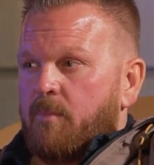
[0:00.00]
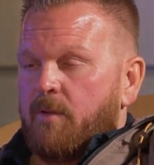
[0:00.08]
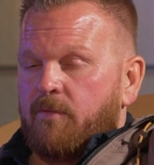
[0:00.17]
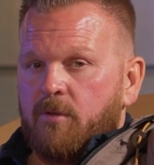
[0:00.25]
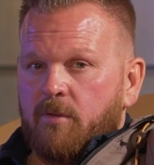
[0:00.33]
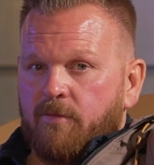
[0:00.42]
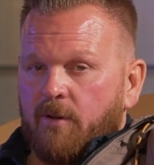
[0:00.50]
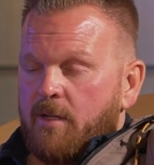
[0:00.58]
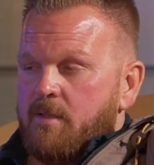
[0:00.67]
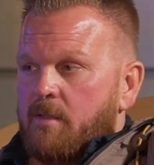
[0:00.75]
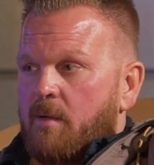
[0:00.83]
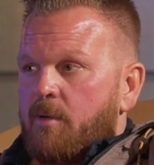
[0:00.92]
But if you can
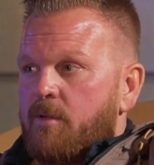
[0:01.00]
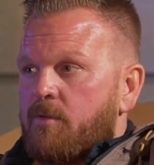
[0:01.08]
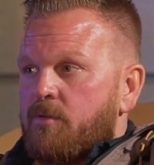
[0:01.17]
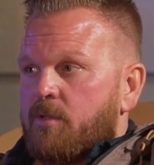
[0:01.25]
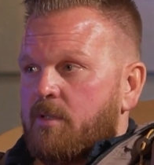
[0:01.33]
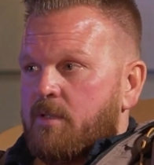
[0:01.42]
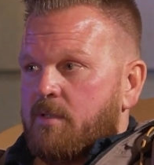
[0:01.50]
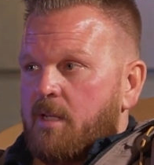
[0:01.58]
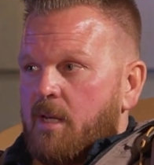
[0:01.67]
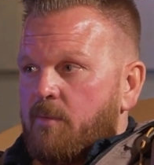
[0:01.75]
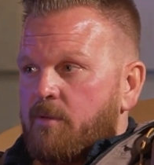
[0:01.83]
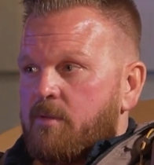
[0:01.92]
find somebody who's going to
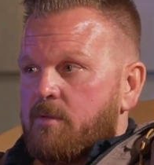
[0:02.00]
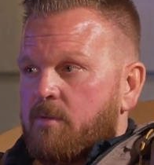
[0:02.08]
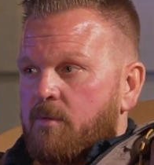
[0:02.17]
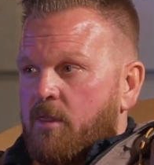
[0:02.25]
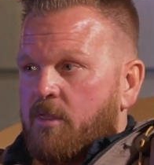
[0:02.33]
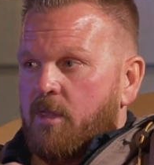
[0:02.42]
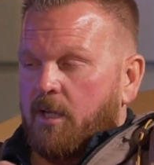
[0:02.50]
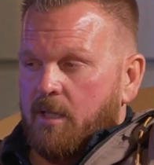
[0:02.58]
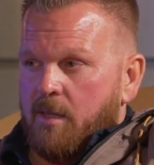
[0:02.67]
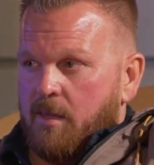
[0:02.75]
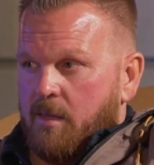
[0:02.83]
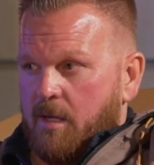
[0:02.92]
stay with you through the thick
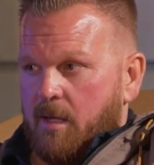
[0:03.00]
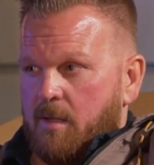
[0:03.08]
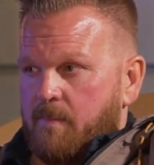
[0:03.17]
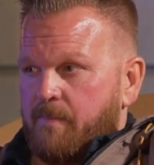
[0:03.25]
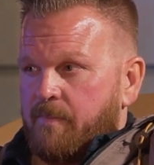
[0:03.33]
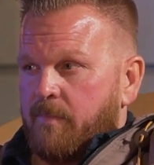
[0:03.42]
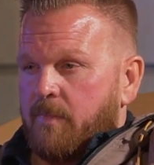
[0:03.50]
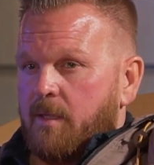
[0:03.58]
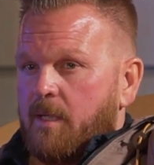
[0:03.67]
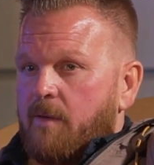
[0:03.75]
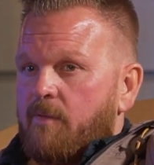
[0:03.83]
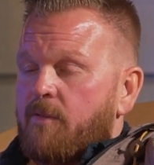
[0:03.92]
and thin,
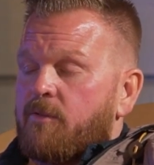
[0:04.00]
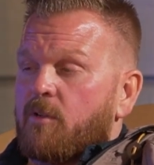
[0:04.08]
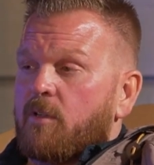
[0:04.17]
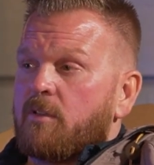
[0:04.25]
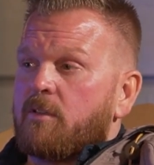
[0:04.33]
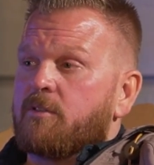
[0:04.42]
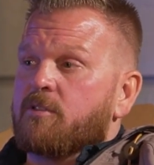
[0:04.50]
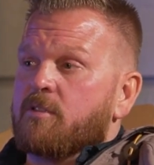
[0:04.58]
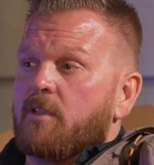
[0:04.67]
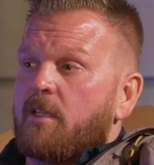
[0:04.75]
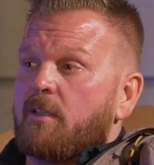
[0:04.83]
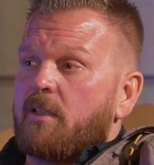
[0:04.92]
even if they're
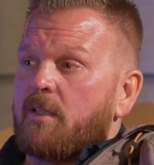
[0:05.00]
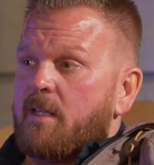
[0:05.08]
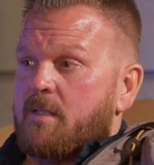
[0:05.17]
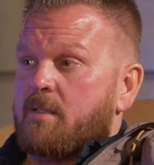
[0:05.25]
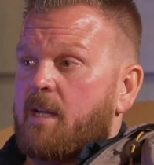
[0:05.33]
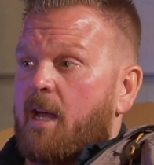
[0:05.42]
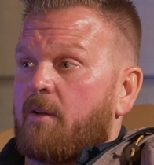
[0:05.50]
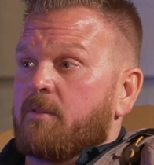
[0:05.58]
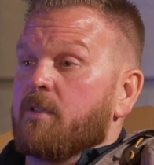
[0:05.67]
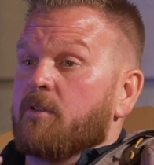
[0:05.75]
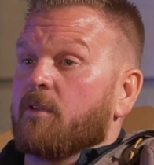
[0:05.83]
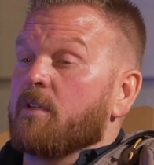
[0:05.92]
slightly less
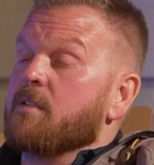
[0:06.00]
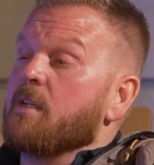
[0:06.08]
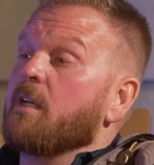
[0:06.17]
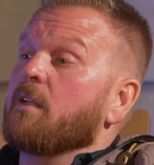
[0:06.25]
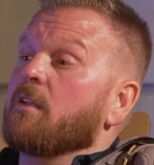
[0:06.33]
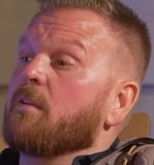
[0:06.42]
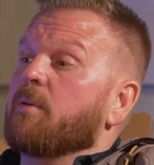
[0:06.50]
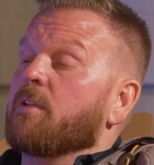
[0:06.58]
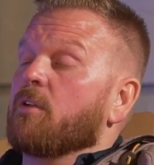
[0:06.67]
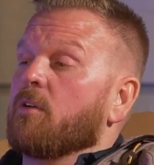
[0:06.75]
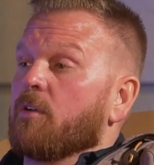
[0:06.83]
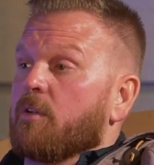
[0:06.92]
talented, they're going to take a little bit
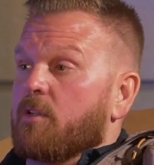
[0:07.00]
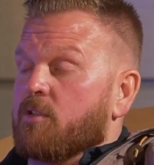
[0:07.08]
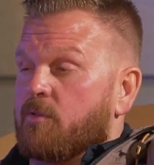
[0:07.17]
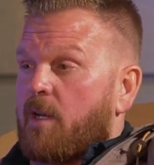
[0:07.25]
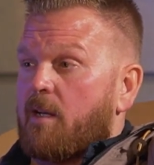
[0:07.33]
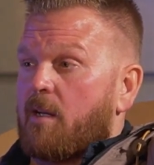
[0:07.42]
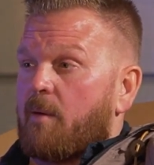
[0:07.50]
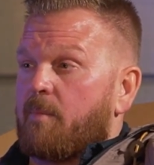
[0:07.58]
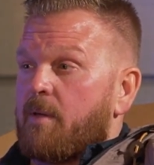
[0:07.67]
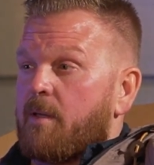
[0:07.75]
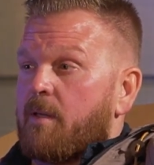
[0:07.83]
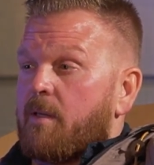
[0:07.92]
longer to train up.